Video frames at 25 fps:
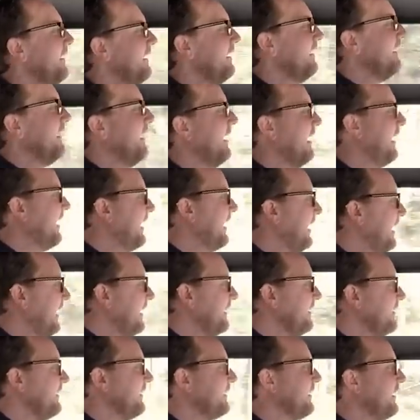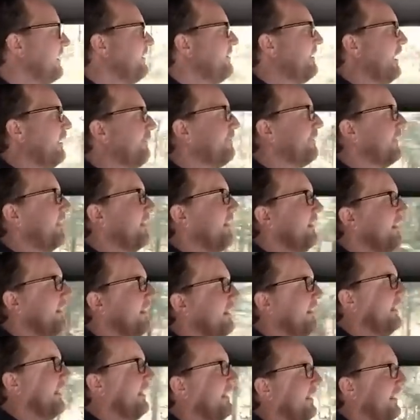Oh, you can definitely
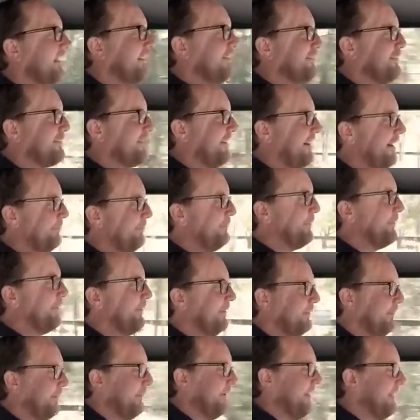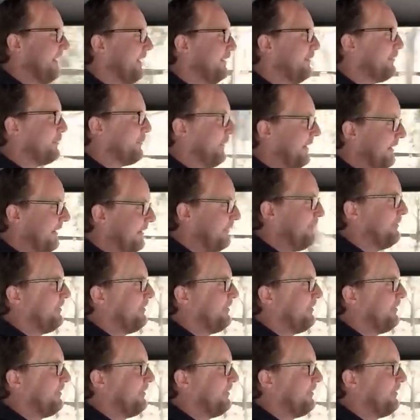get in trouble with a twin